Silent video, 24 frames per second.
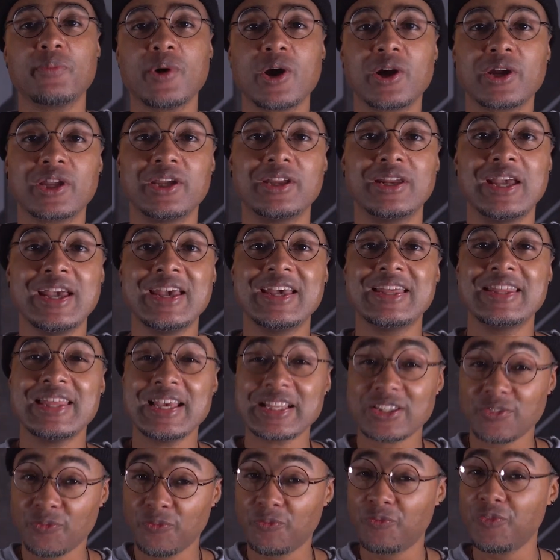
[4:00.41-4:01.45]
market
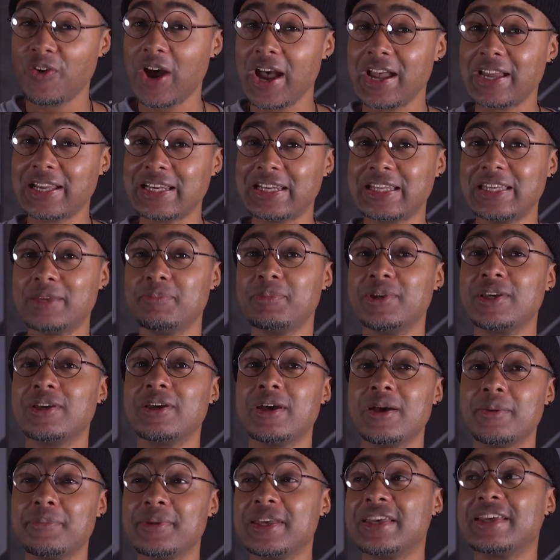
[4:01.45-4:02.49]
that's finally
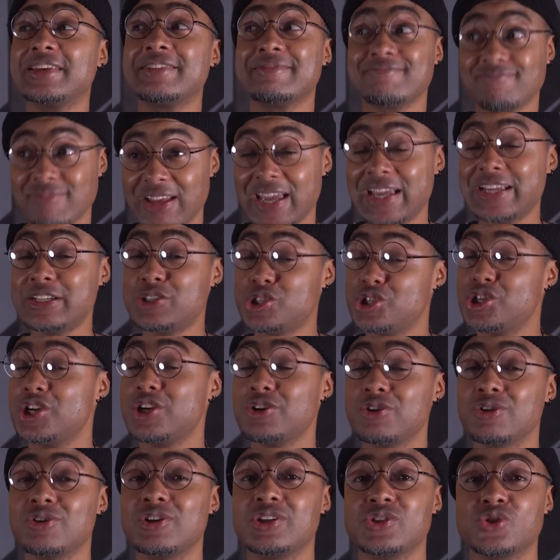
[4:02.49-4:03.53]
becoming a
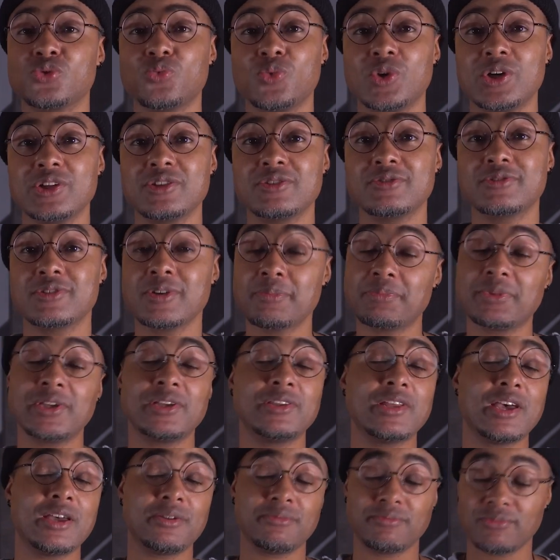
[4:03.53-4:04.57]
genderless one,
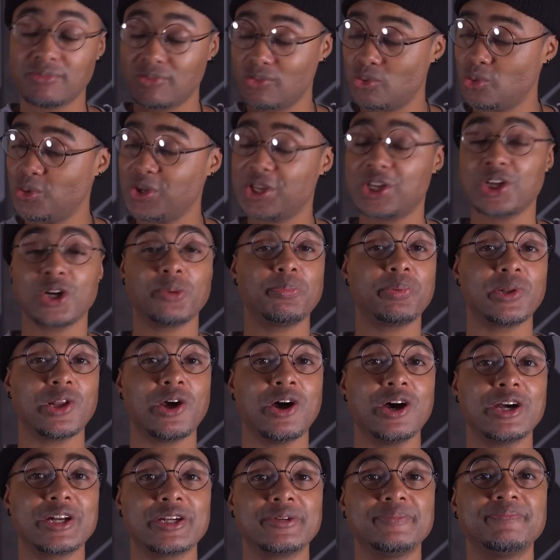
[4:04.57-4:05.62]
something that we can
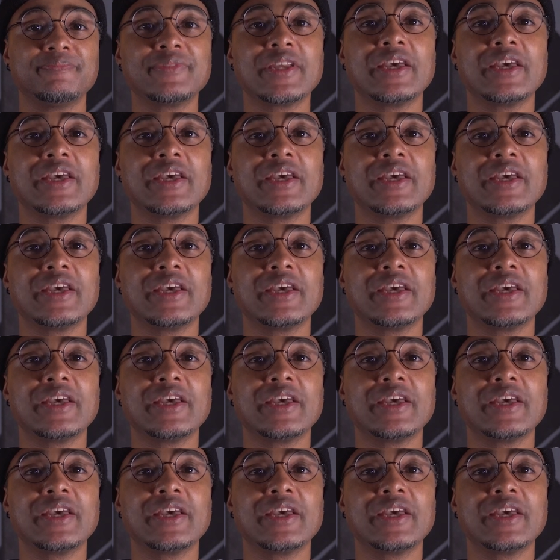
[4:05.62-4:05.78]
applaud.